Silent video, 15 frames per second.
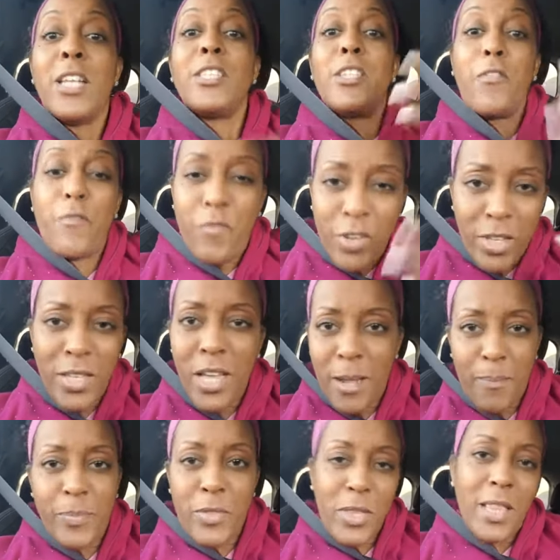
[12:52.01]
to fill up
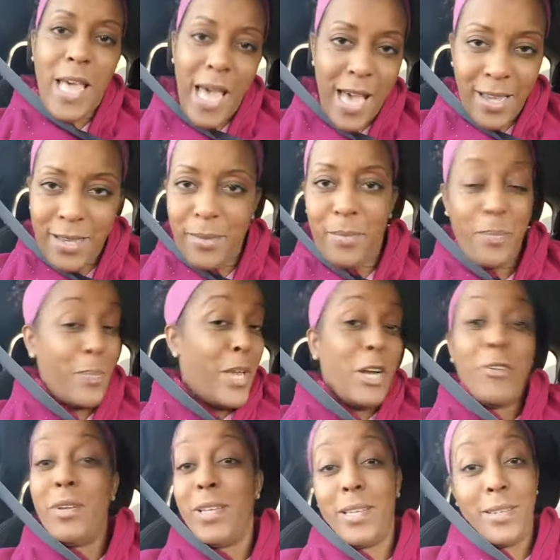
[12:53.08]
the lack,
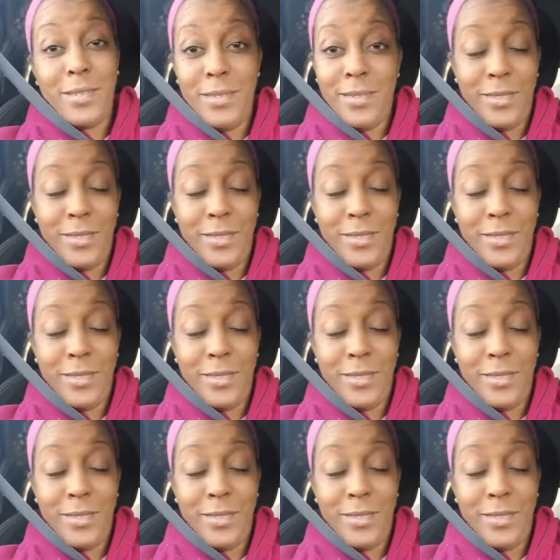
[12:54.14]
period.